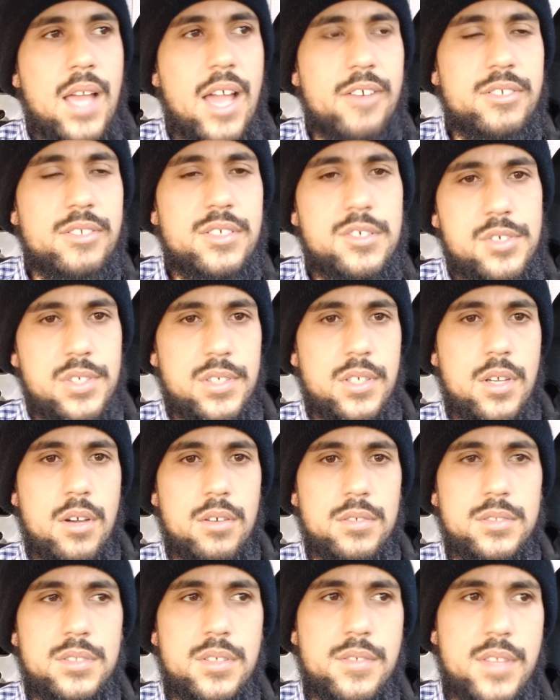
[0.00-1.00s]
I'd usually
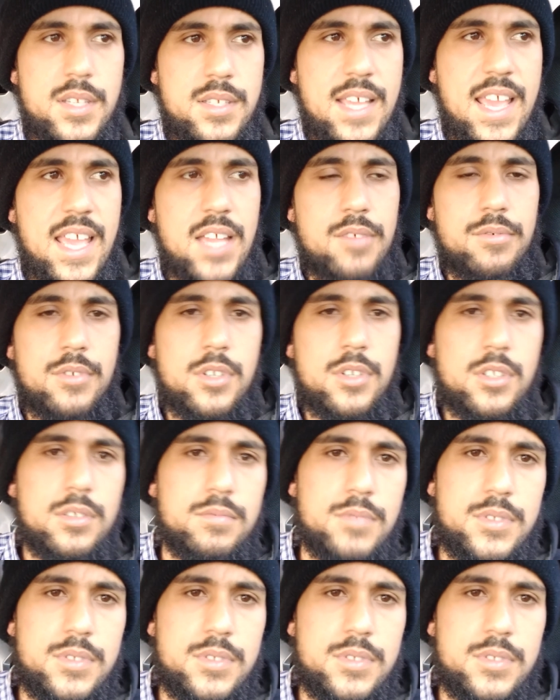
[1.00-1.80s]
go into the day room,